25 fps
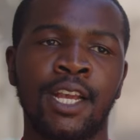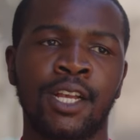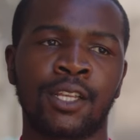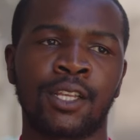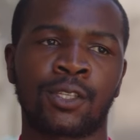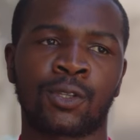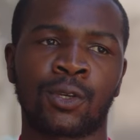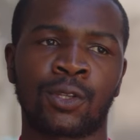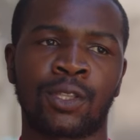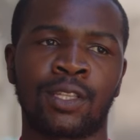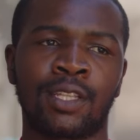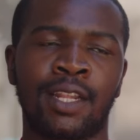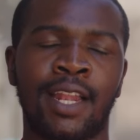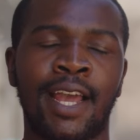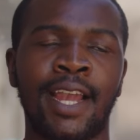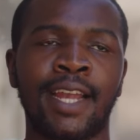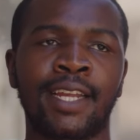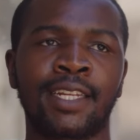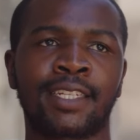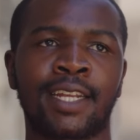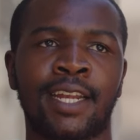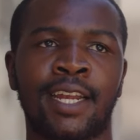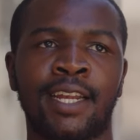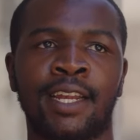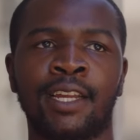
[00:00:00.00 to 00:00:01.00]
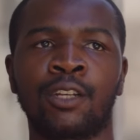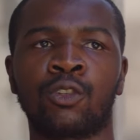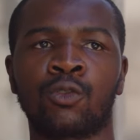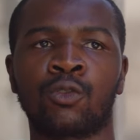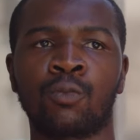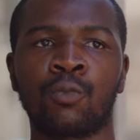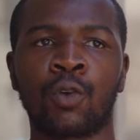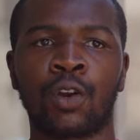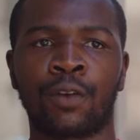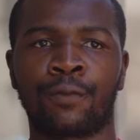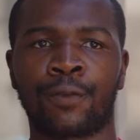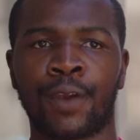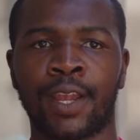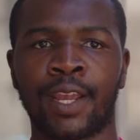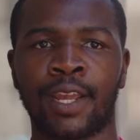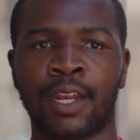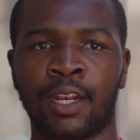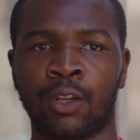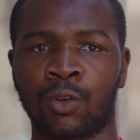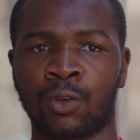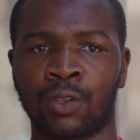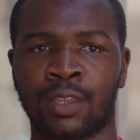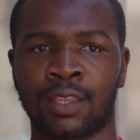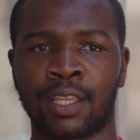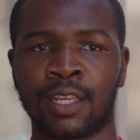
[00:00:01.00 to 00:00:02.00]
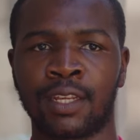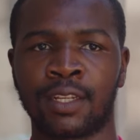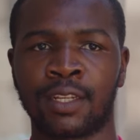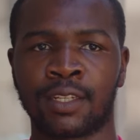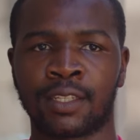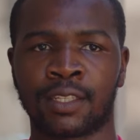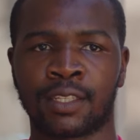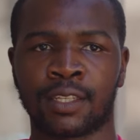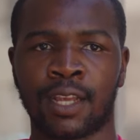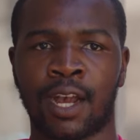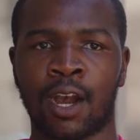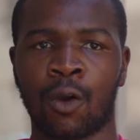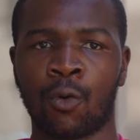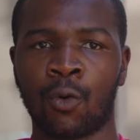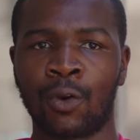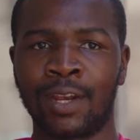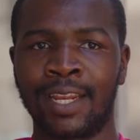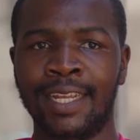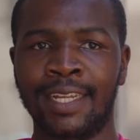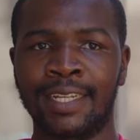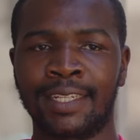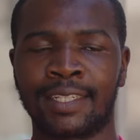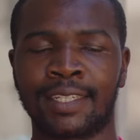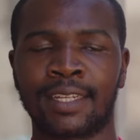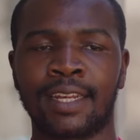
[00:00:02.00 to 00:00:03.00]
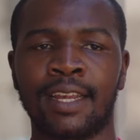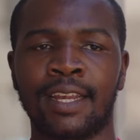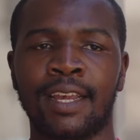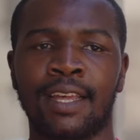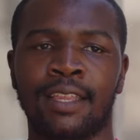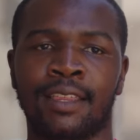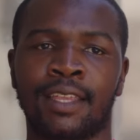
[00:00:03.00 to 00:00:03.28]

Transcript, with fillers: So the light, I had to modify a little things uh, on it.